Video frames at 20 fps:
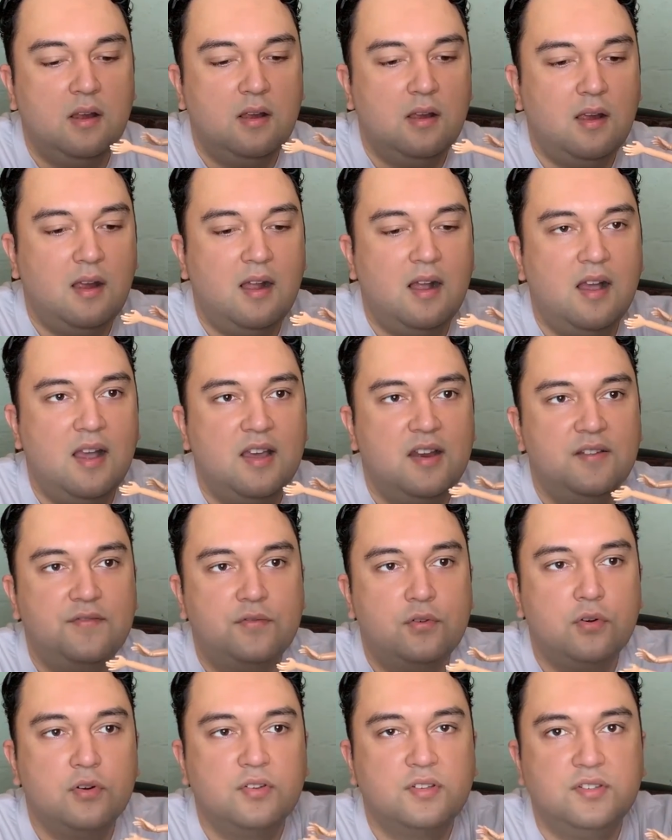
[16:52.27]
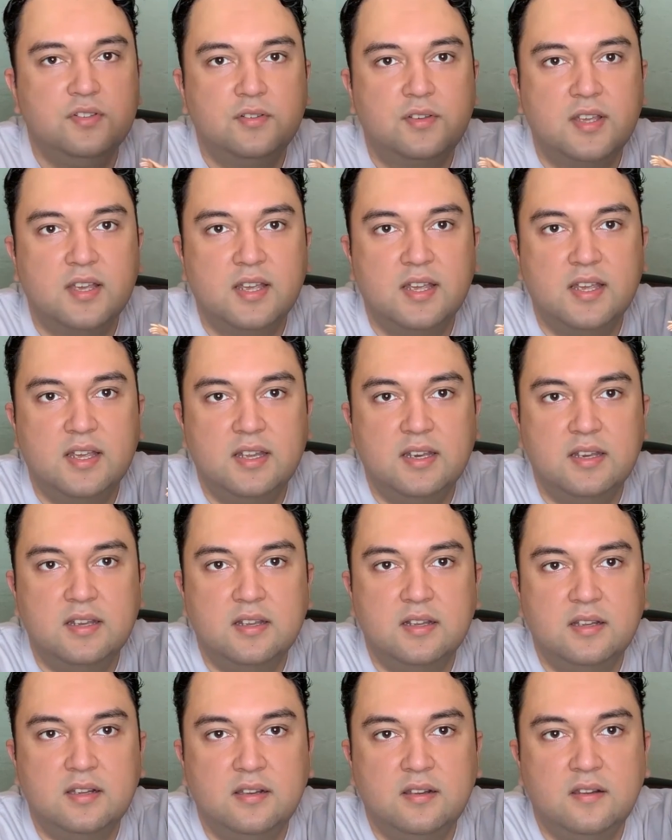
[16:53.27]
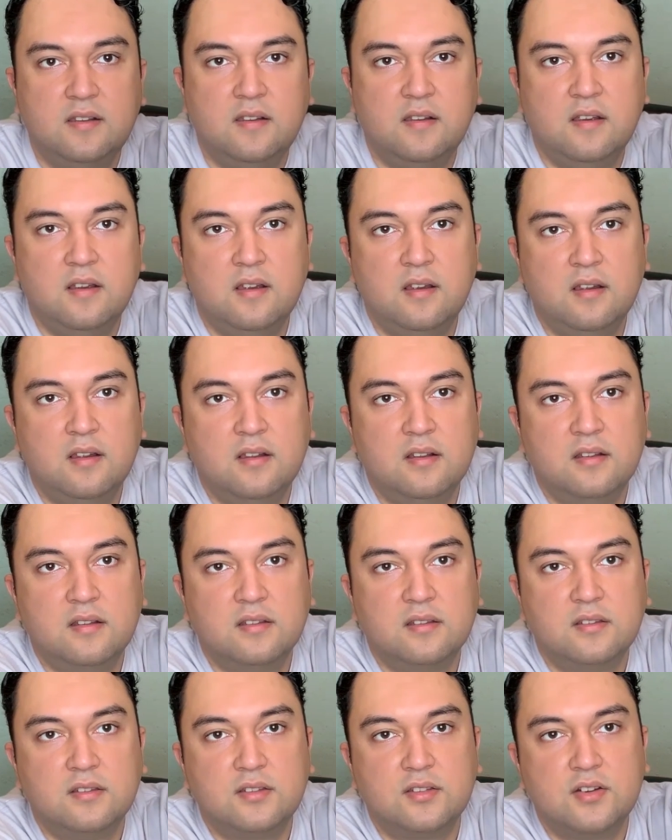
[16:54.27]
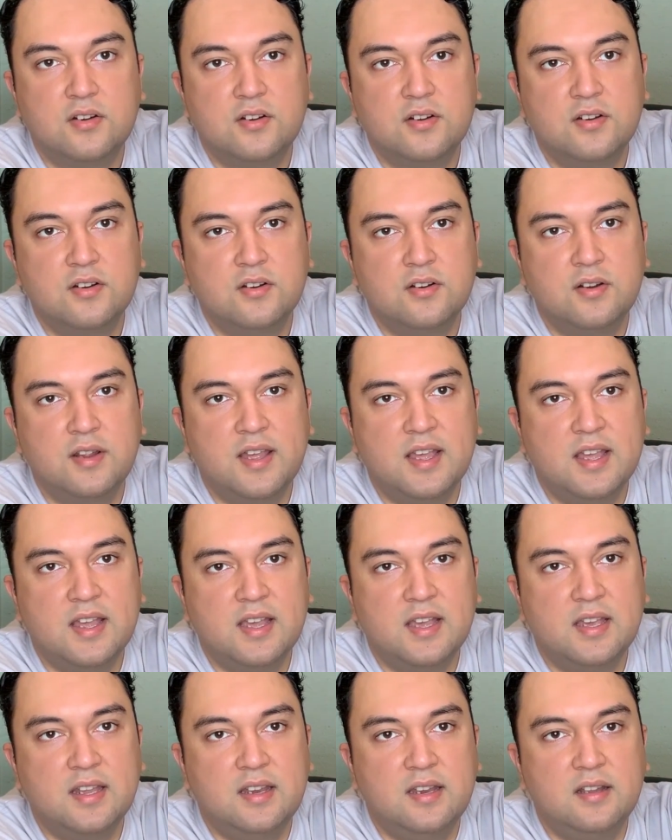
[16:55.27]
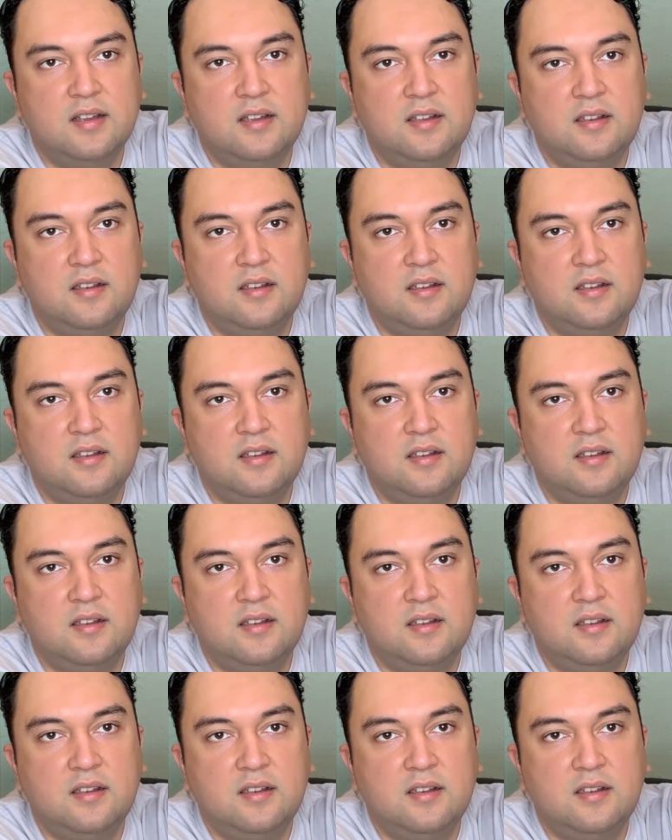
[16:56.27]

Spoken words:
And of course you can turn her head